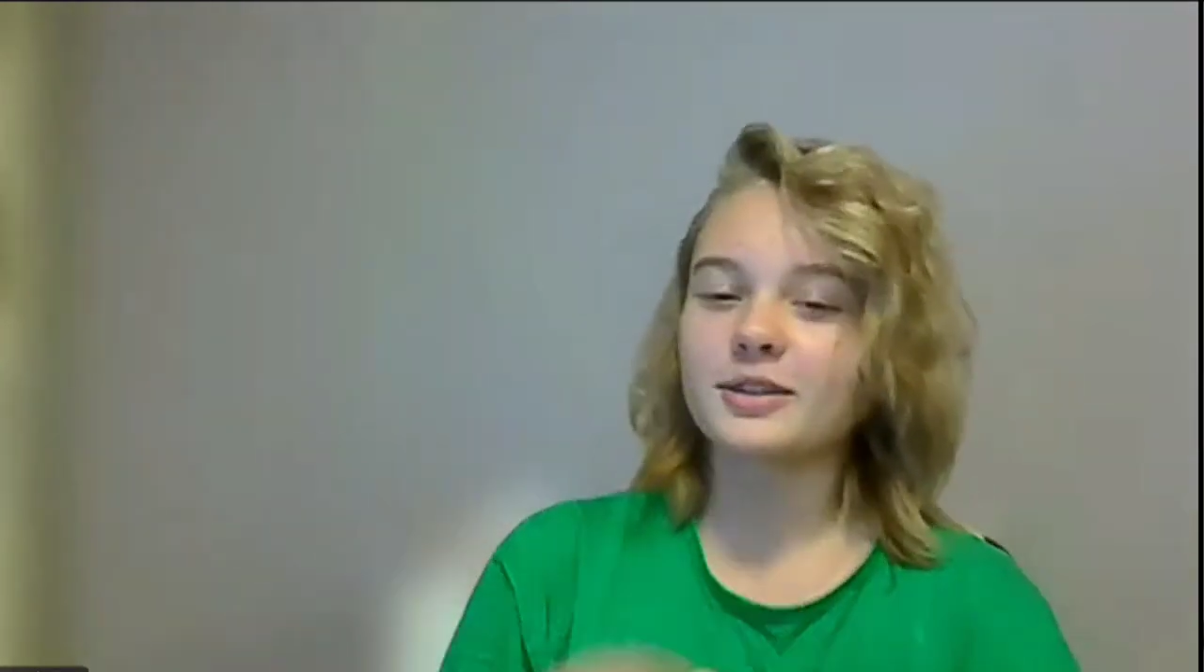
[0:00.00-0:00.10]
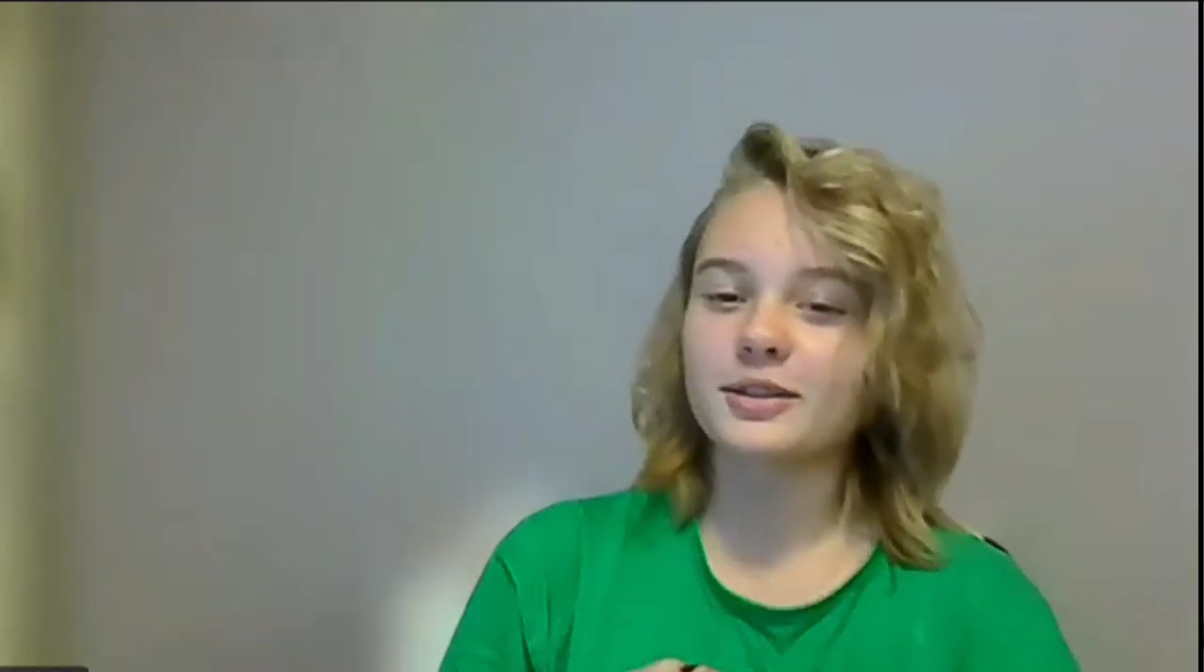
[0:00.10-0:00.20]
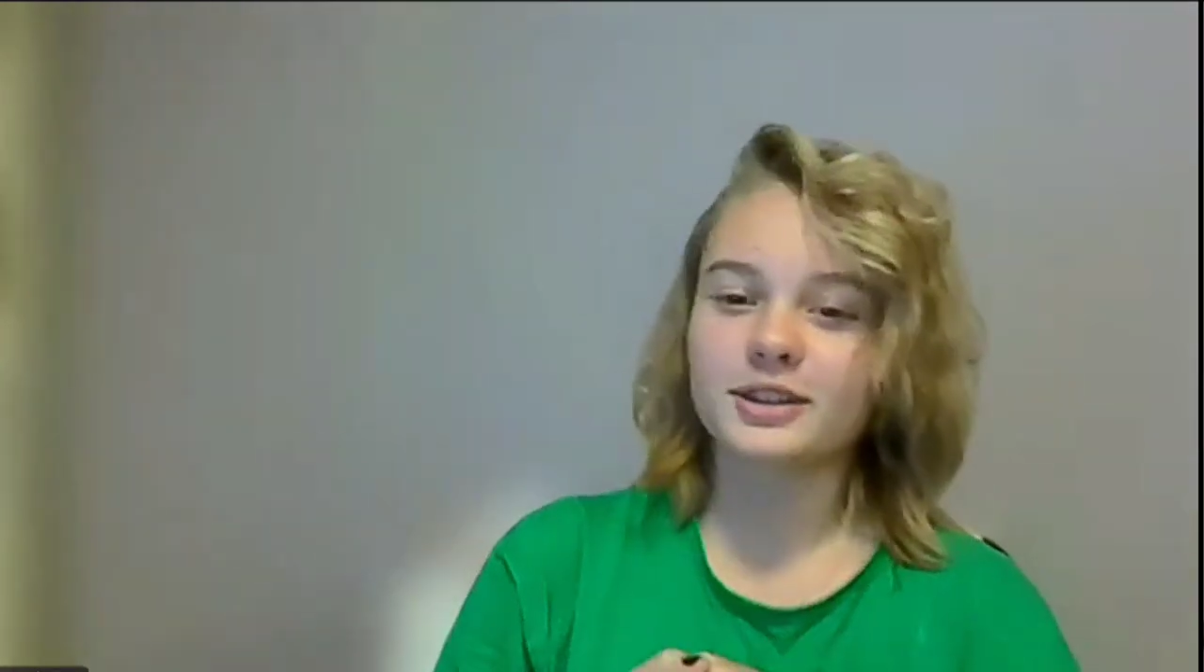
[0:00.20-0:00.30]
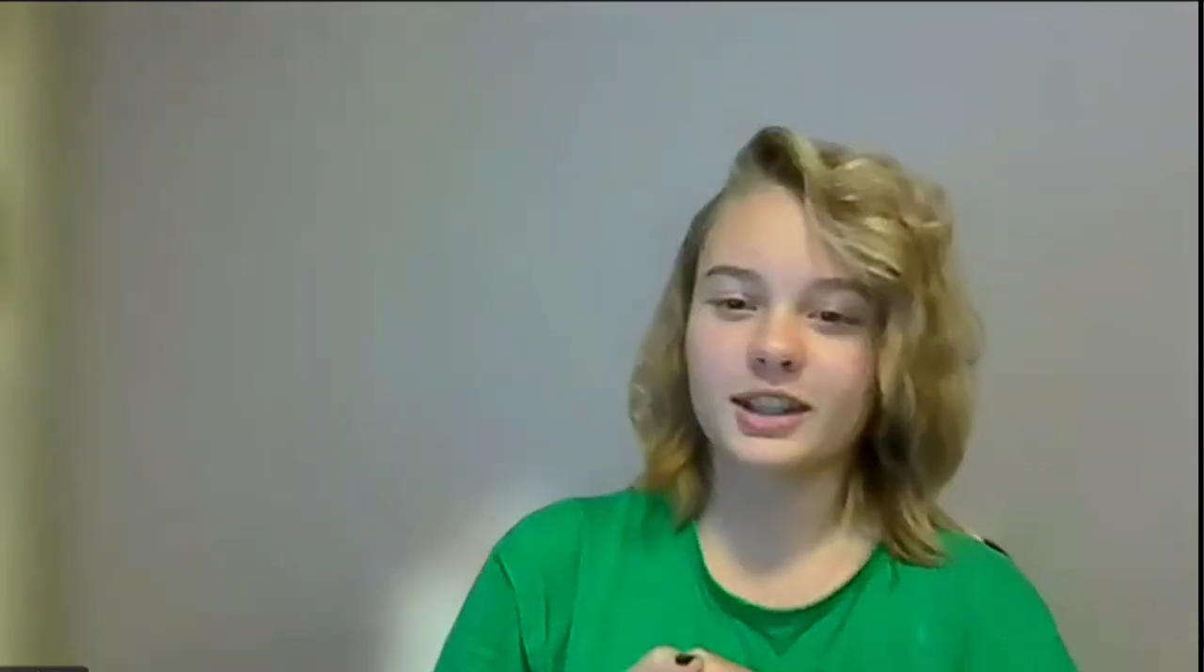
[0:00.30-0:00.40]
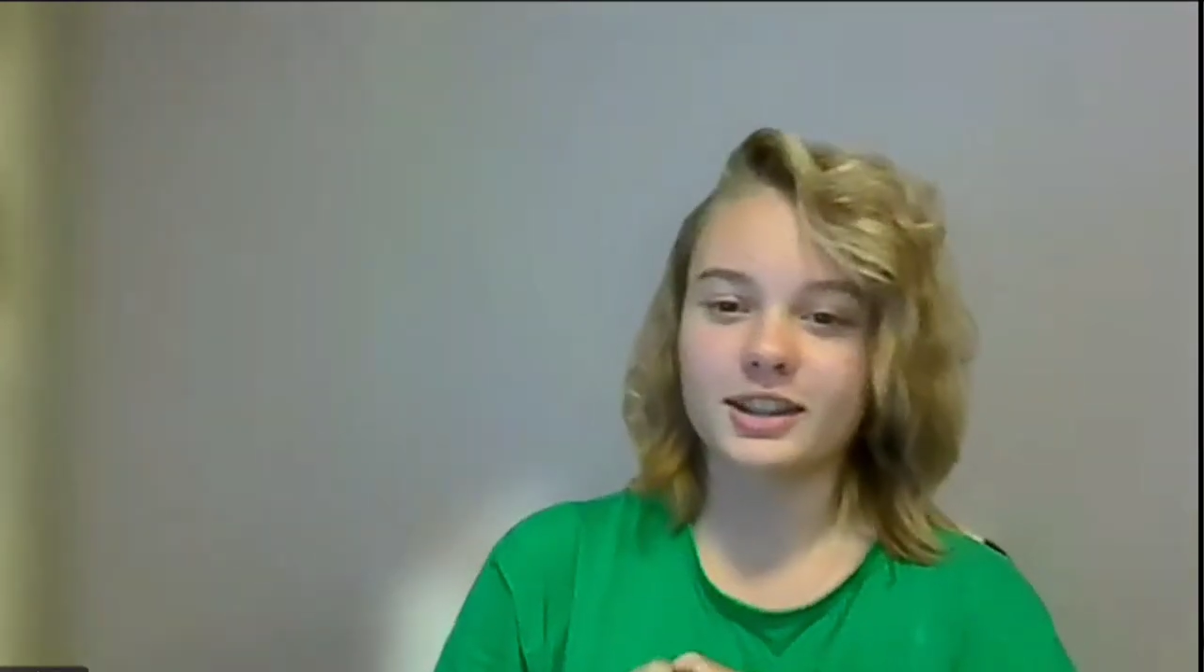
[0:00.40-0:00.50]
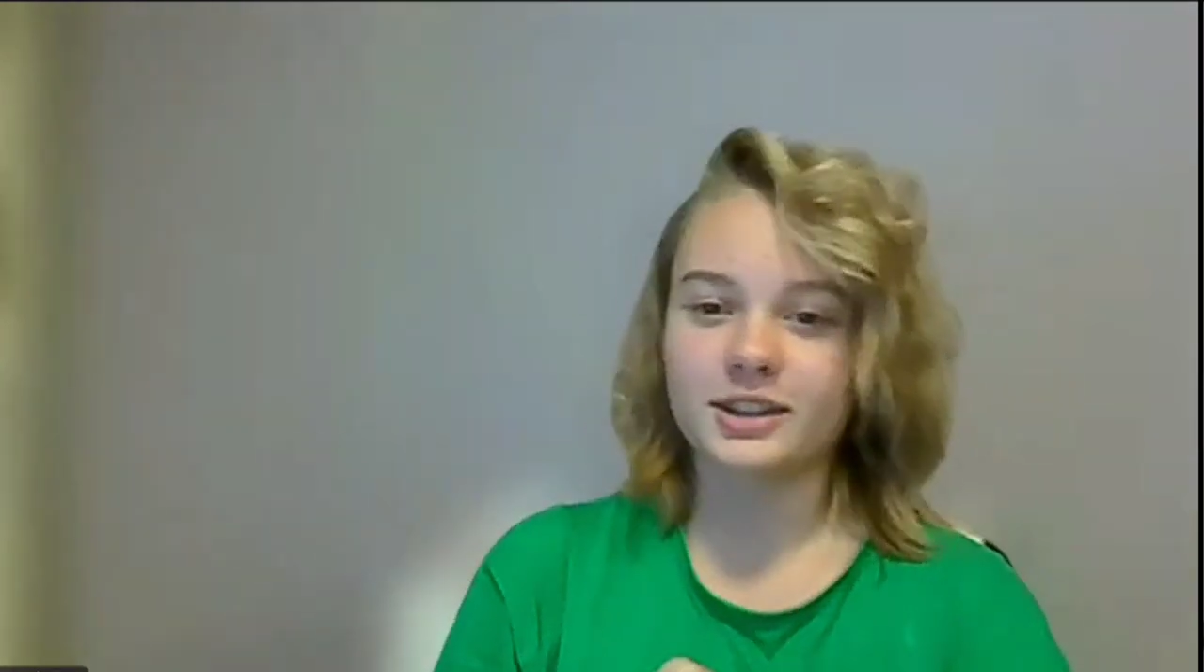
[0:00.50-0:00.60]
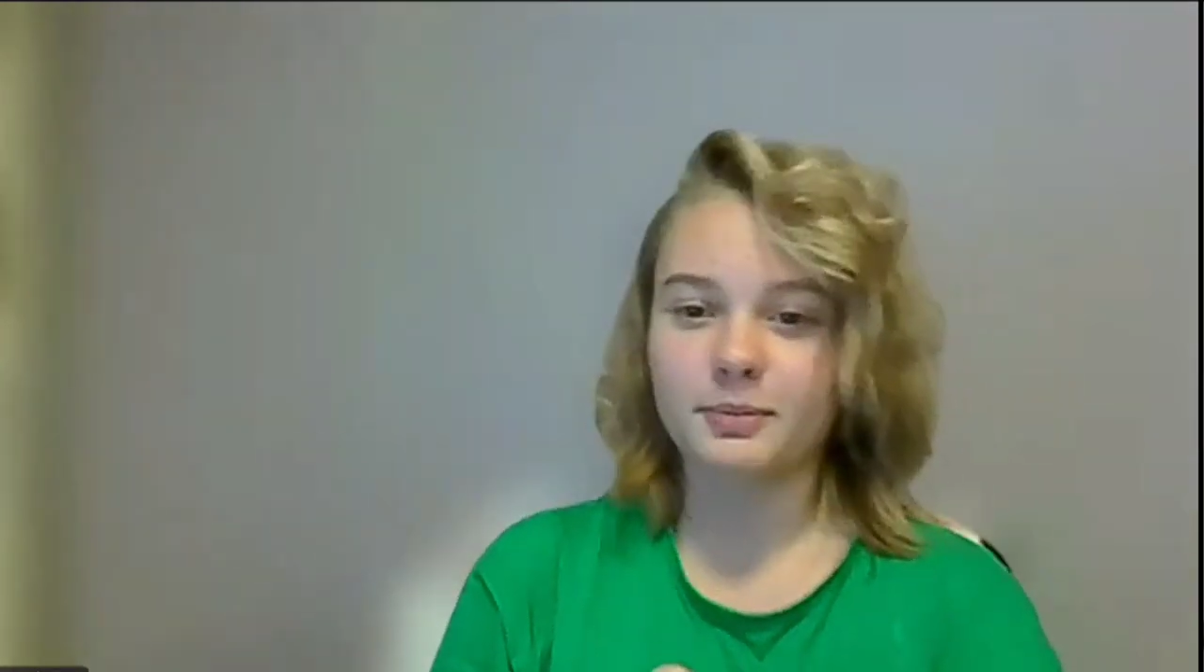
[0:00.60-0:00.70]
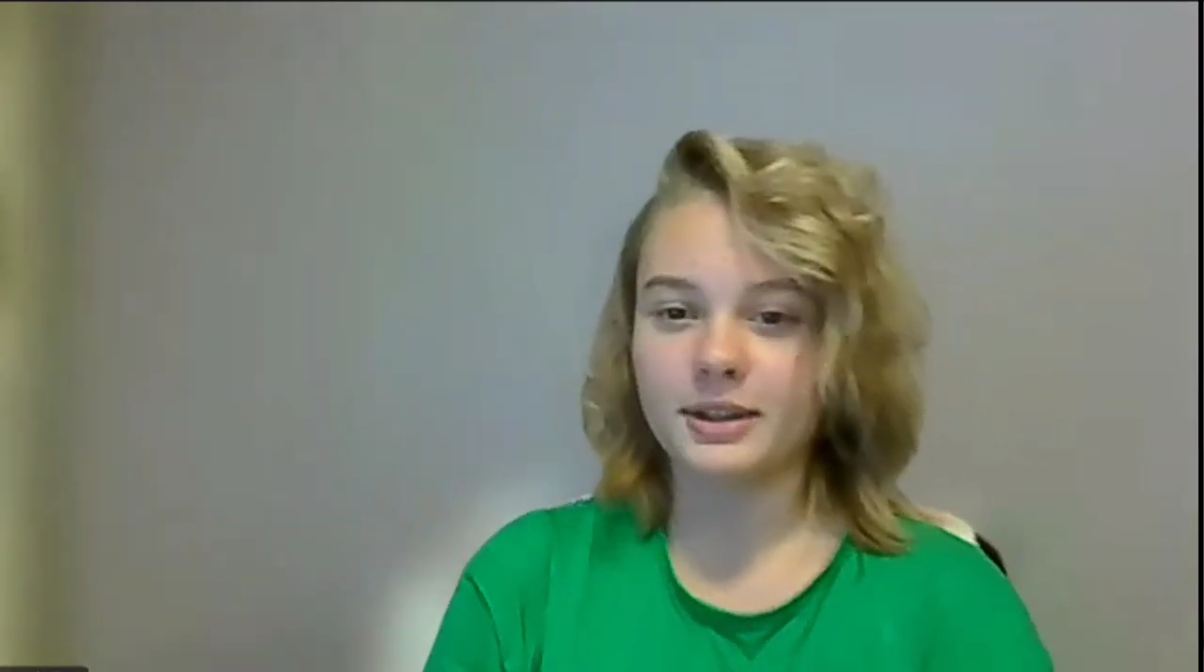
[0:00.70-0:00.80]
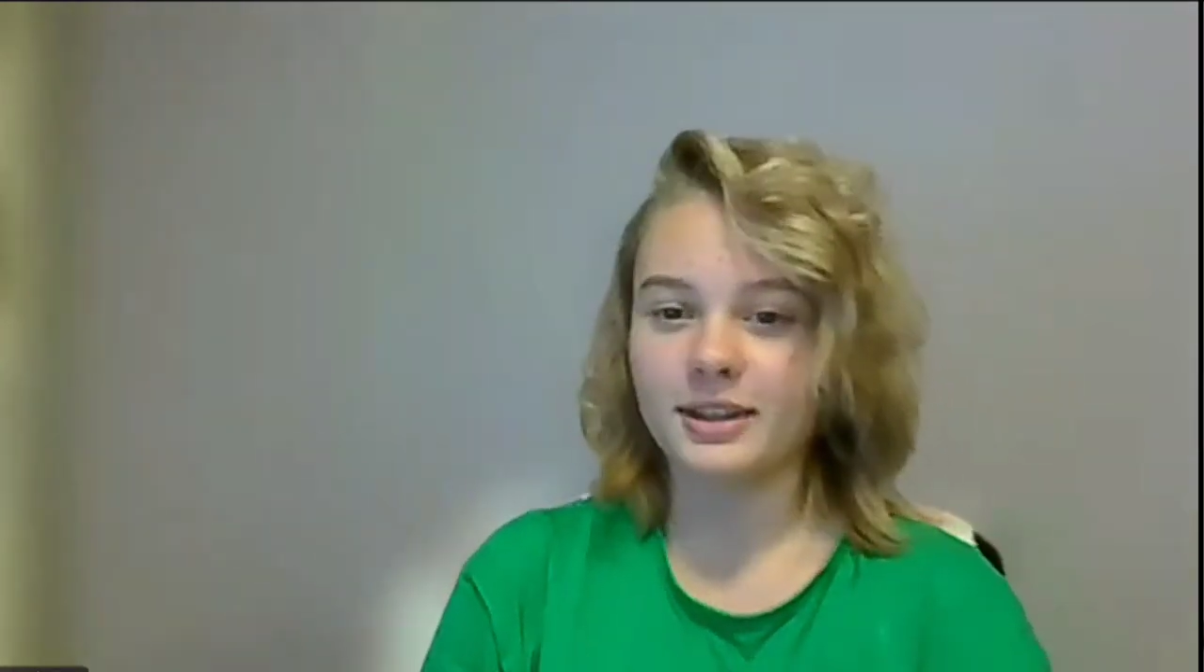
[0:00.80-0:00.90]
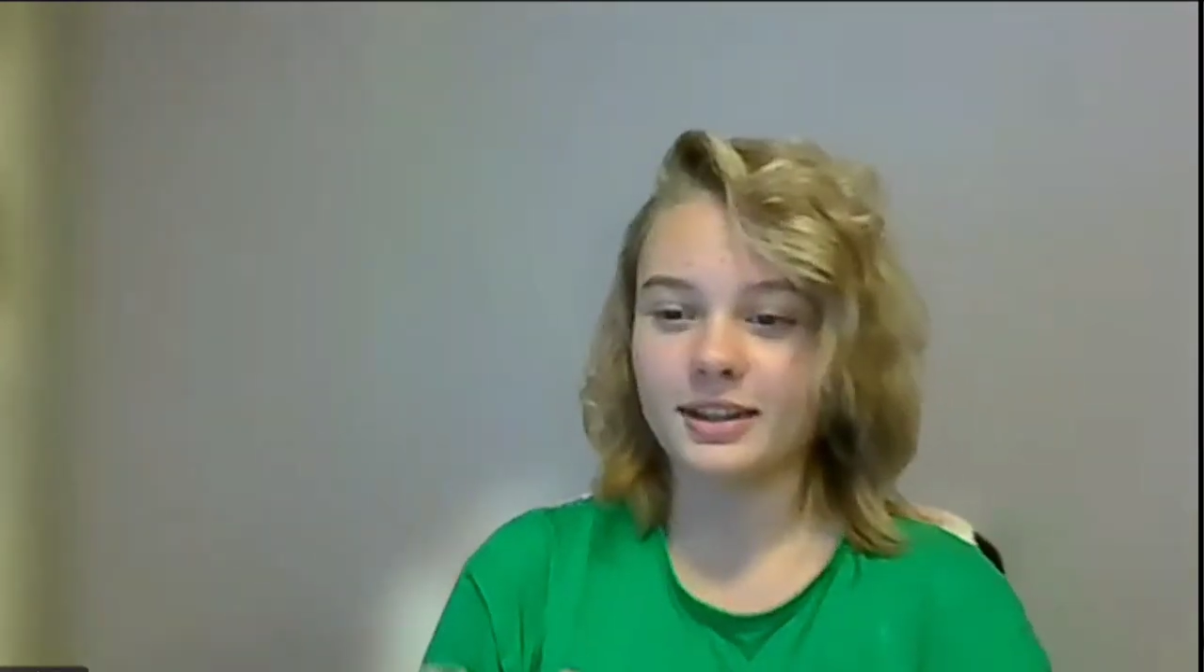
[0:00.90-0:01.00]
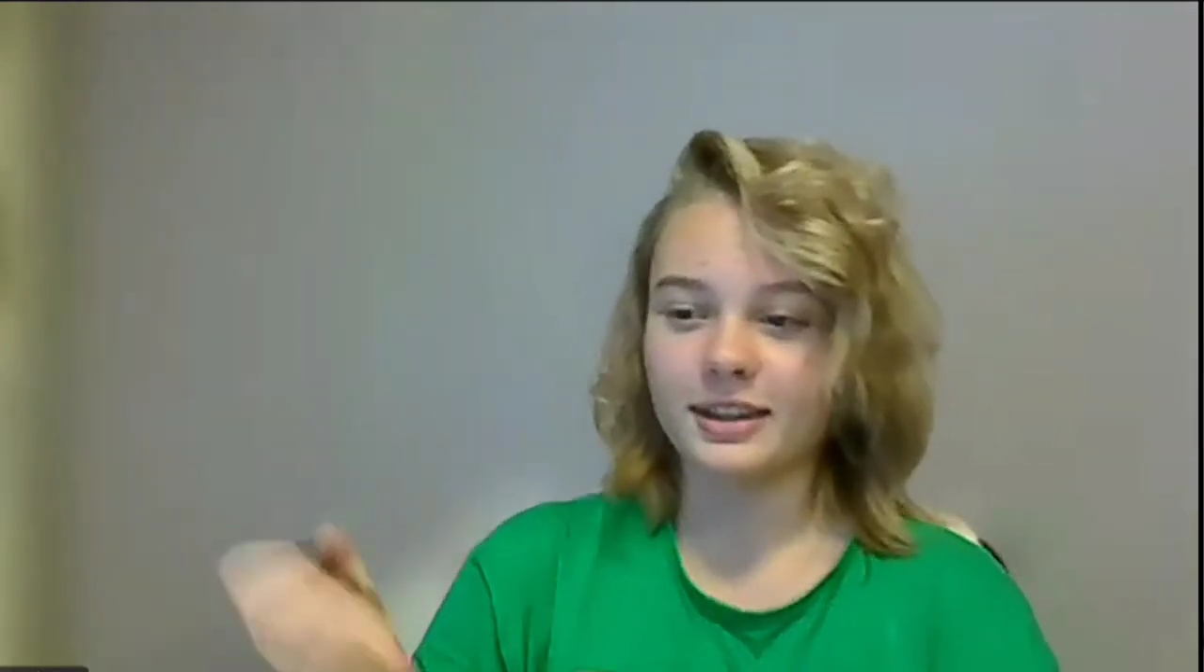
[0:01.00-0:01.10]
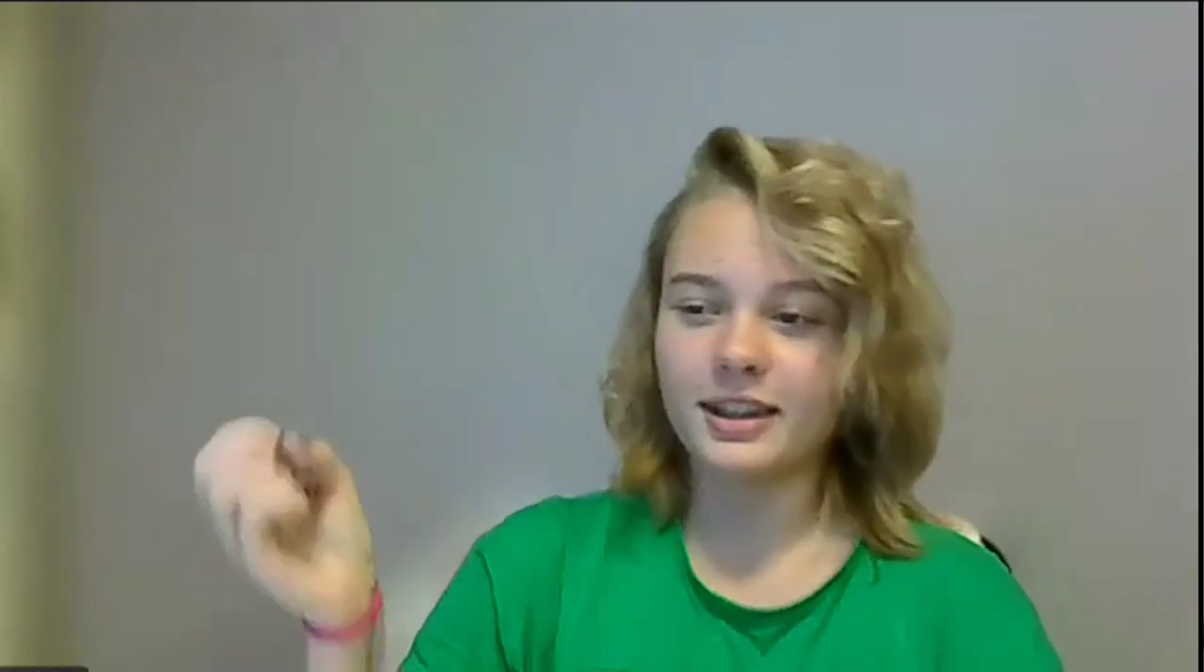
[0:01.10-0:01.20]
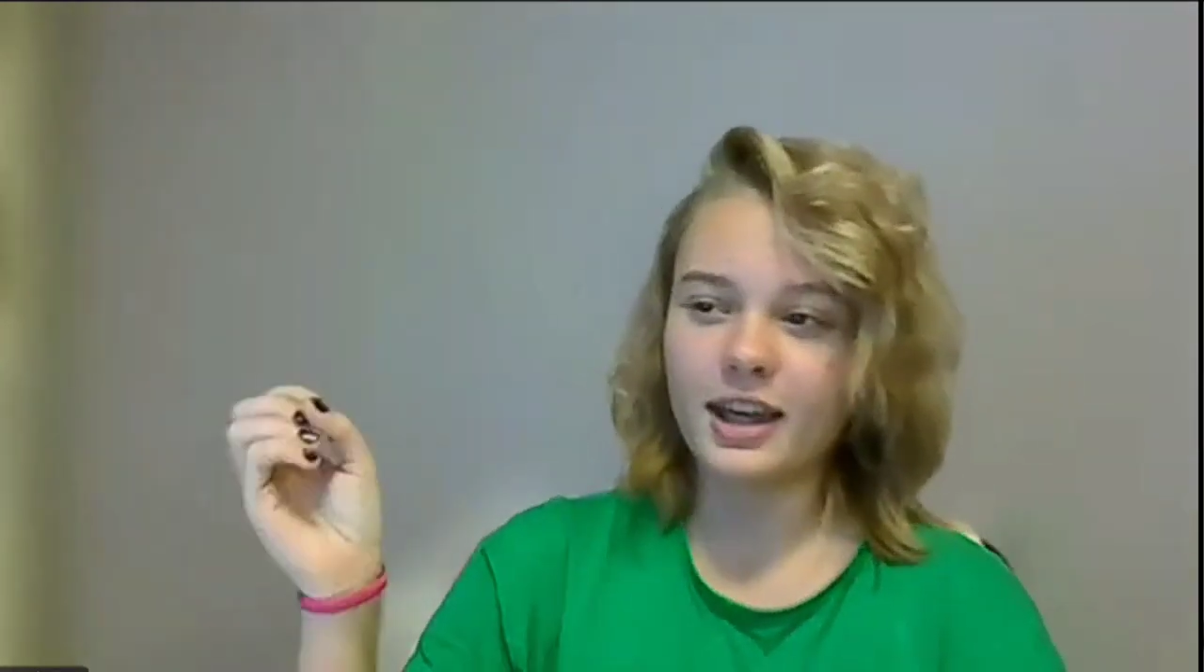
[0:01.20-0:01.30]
to ChatGPT,